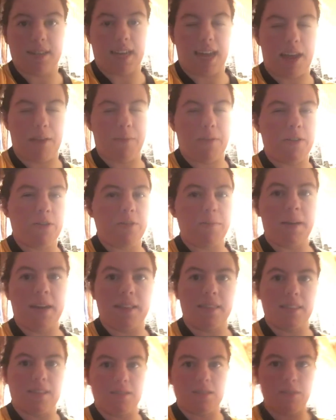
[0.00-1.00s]
today. I wrote
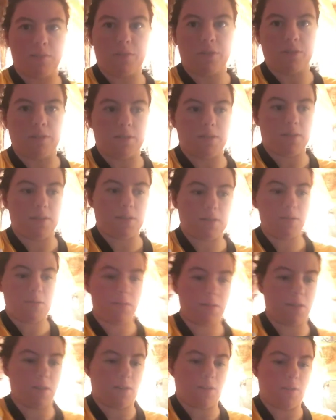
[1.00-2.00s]
about a thousand words,
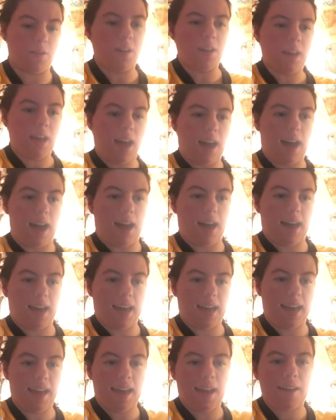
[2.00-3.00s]
so I
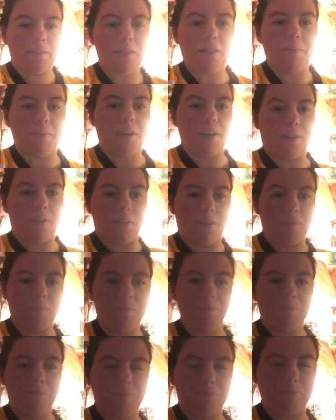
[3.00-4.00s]
have about
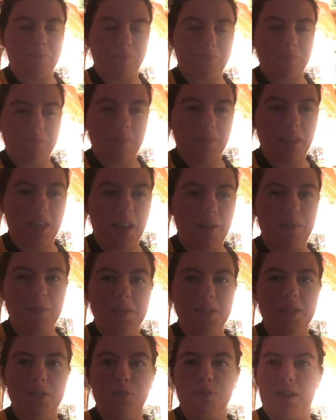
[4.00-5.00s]
I am
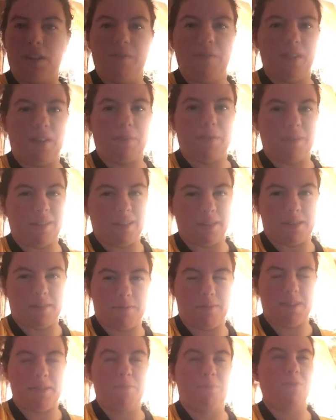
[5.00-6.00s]
going to say
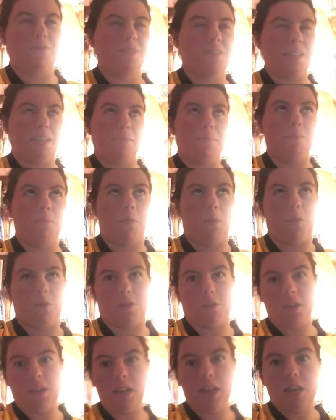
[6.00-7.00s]
25%
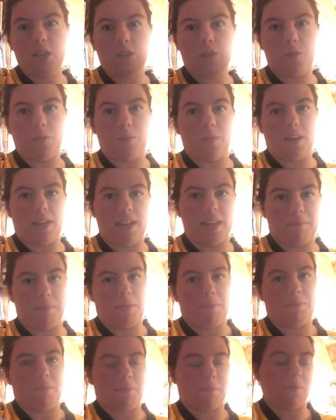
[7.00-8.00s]
more to write in
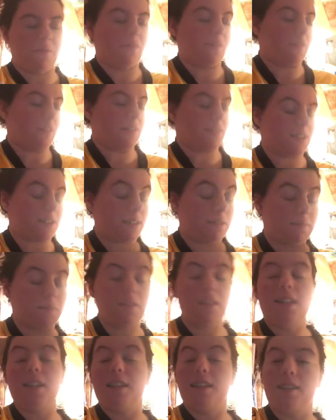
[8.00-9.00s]
my book before it's
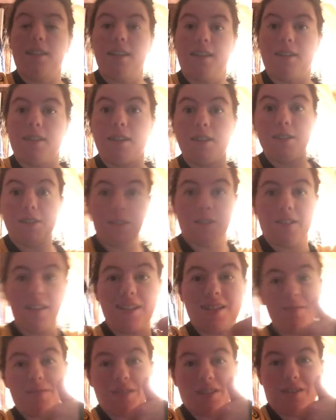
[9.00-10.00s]
completely done. So
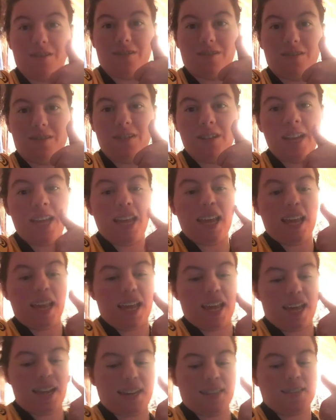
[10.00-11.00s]
that's really cool.
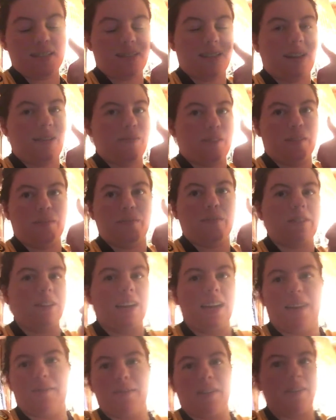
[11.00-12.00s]
And I still have like four
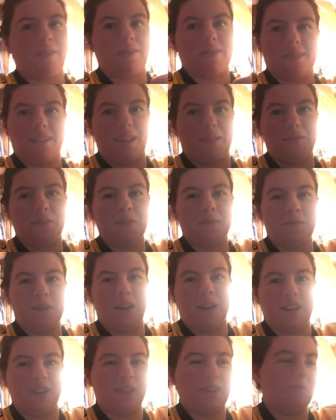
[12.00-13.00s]
and a half hours left on my
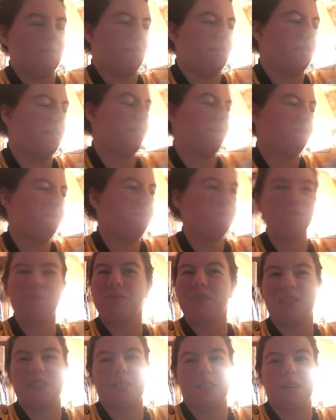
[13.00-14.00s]
audiobook.
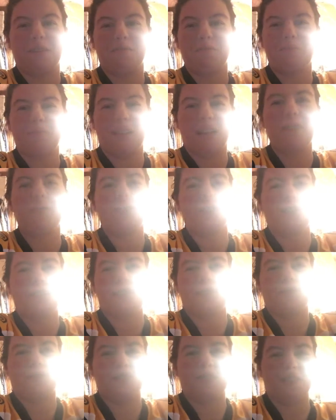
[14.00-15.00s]
So I really
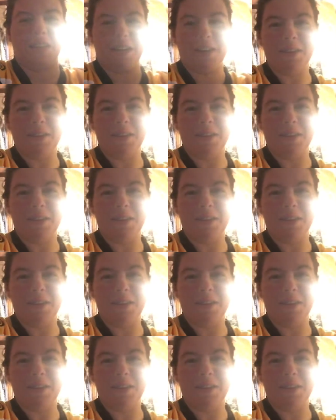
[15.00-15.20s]
need to finish that.